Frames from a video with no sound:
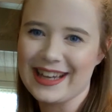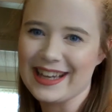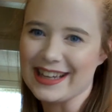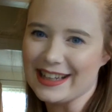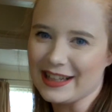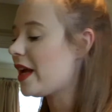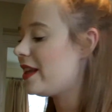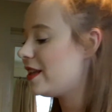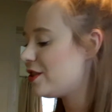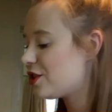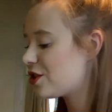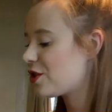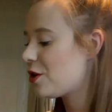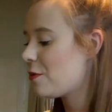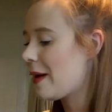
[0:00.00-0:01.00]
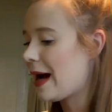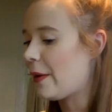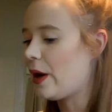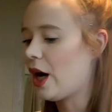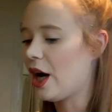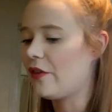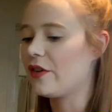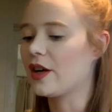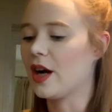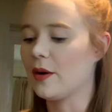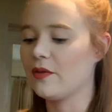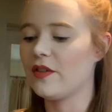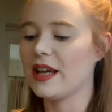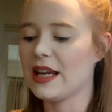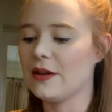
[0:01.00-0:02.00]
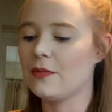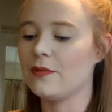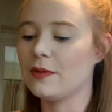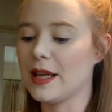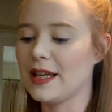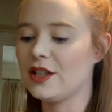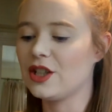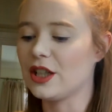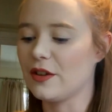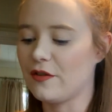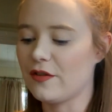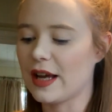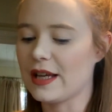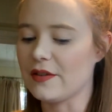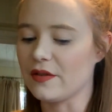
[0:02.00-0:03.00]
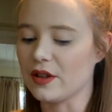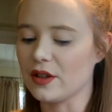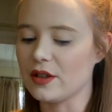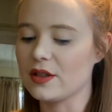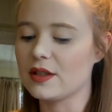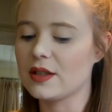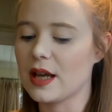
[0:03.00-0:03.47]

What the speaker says: in and then scoop out half a cup for each of the flavours.